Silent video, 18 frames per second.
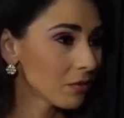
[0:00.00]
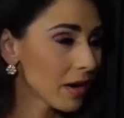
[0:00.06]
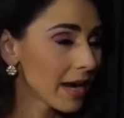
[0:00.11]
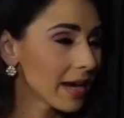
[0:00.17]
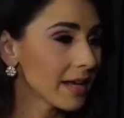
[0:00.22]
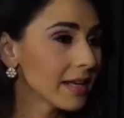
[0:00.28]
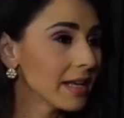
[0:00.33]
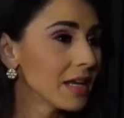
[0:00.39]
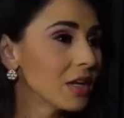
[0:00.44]

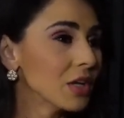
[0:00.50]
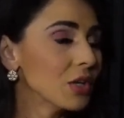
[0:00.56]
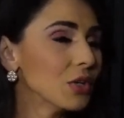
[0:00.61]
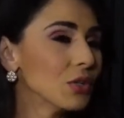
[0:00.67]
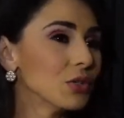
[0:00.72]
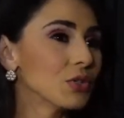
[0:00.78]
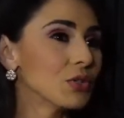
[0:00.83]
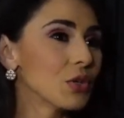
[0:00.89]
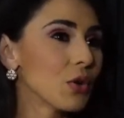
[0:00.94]
Right?
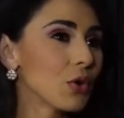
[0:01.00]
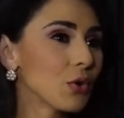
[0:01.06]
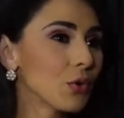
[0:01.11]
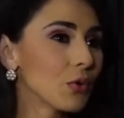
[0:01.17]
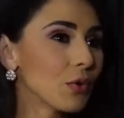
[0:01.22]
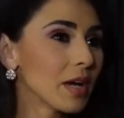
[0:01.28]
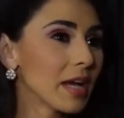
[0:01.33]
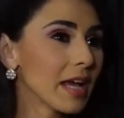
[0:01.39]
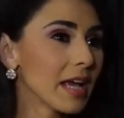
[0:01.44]

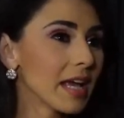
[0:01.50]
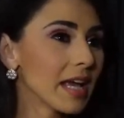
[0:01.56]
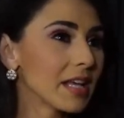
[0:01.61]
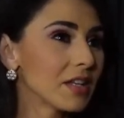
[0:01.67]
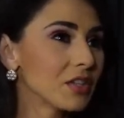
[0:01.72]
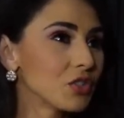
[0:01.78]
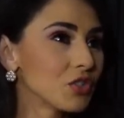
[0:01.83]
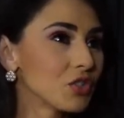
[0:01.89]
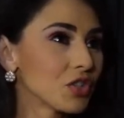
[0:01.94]
So
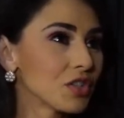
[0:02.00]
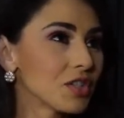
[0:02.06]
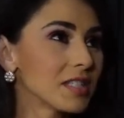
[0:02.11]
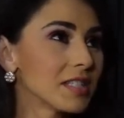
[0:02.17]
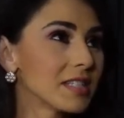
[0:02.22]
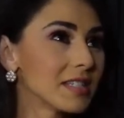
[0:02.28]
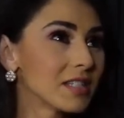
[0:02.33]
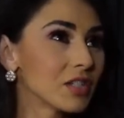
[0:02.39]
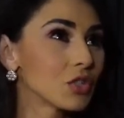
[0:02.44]
it's
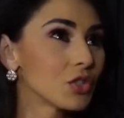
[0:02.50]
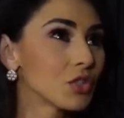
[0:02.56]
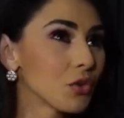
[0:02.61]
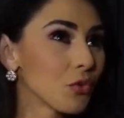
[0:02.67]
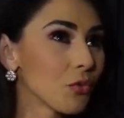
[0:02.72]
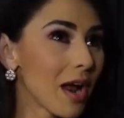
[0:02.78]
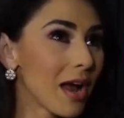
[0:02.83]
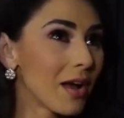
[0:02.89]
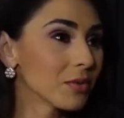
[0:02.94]
just
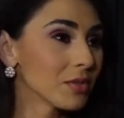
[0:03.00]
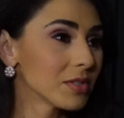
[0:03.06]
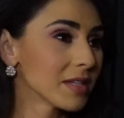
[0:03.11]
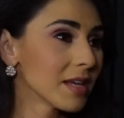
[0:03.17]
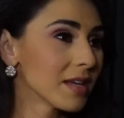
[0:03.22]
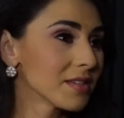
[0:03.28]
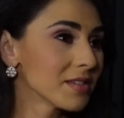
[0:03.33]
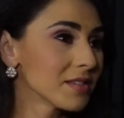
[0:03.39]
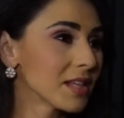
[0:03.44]
surrounds
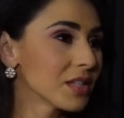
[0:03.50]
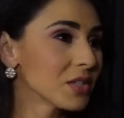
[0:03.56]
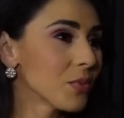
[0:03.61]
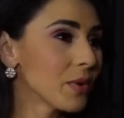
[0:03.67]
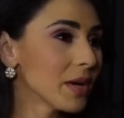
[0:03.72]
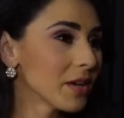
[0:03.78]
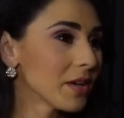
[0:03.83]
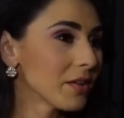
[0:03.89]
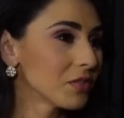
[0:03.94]
us. That's
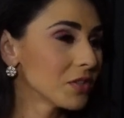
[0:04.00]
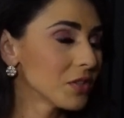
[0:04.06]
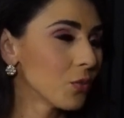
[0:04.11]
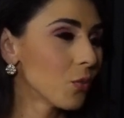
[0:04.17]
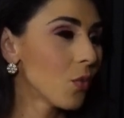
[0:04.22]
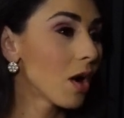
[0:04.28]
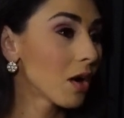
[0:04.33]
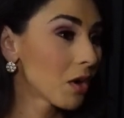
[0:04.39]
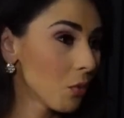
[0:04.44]
why you have to
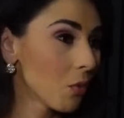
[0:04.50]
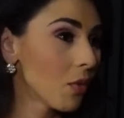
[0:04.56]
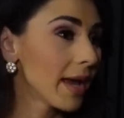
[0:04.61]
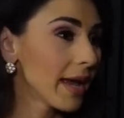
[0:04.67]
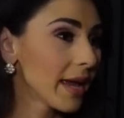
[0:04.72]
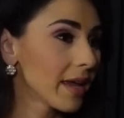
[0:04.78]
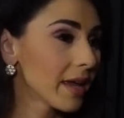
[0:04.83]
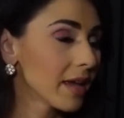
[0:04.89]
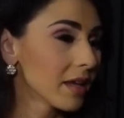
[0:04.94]
walk away.